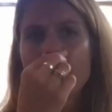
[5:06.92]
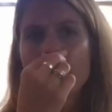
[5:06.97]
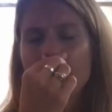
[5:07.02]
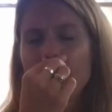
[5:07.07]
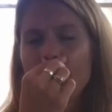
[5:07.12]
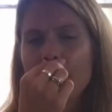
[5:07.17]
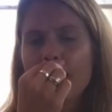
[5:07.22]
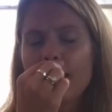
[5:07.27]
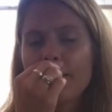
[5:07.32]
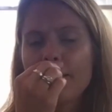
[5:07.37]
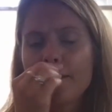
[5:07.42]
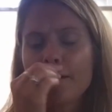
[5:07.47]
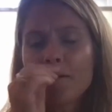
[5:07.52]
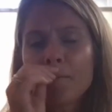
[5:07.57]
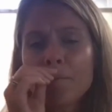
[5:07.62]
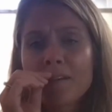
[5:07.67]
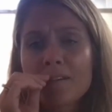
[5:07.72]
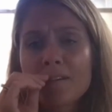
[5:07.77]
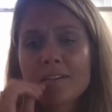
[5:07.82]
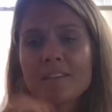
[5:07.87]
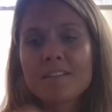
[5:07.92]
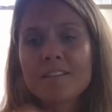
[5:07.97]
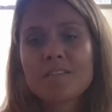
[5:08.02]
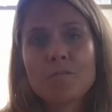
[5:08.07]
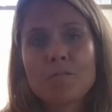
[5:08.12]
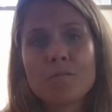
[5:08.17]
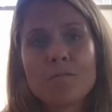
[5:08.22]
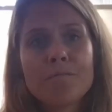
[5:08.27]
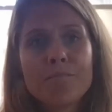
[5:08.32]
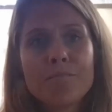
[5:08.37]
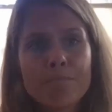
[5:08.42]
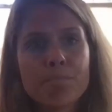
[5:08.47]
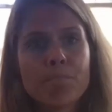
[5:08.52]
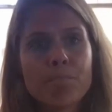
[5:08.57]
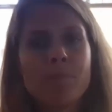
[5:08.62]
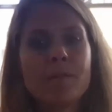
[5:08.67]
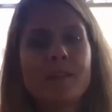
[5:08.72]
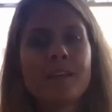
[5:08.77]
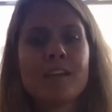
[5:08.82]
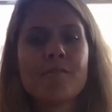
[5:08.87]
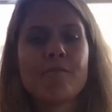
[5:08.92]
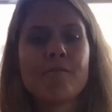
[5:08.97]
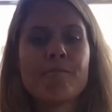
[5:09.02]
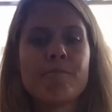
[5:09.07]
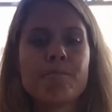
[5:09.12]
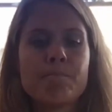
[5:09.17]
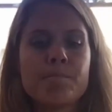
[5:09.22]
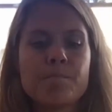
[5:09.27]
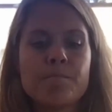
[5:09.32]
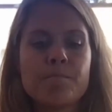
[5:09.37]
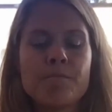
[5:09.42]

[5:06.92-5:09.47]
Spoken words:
And our ambition is to play a